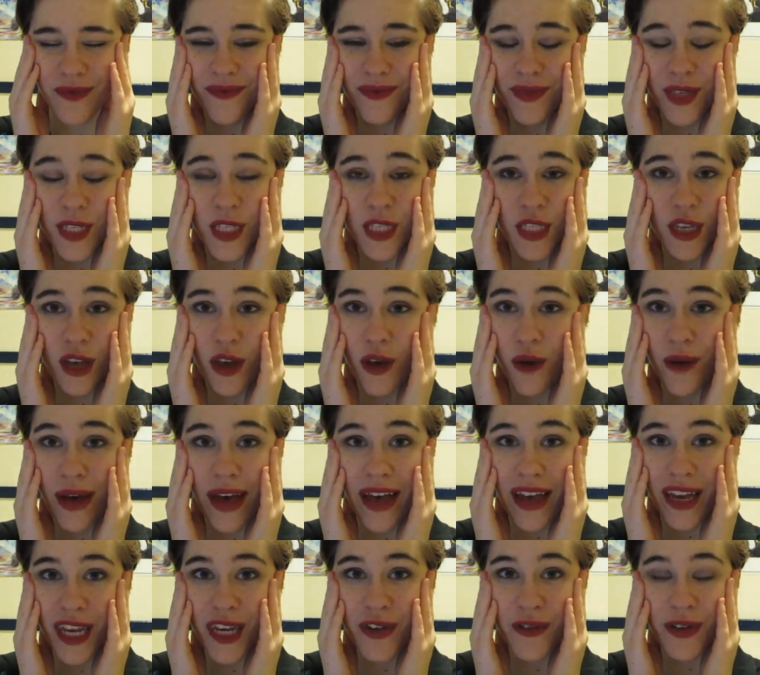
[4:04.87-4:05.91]
So
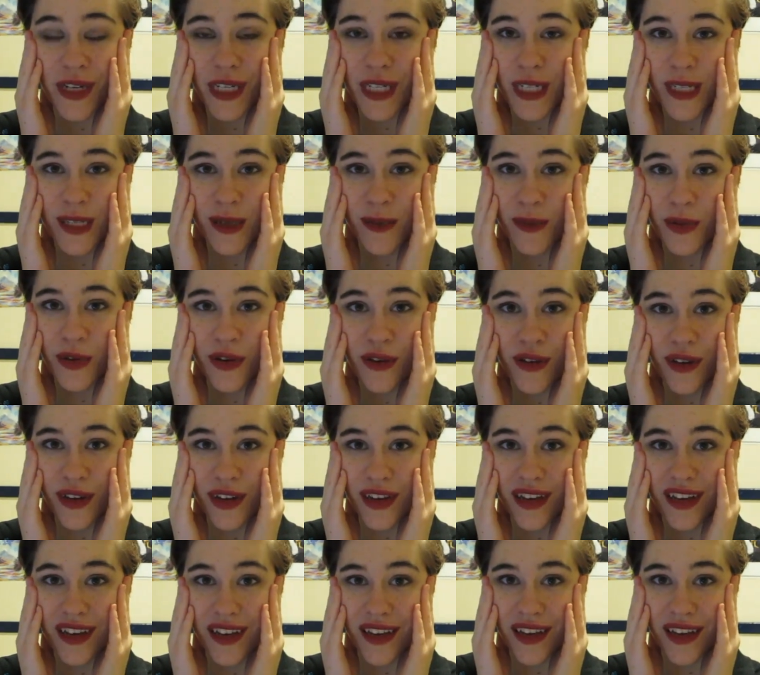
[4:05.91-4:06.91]
accurate to the book.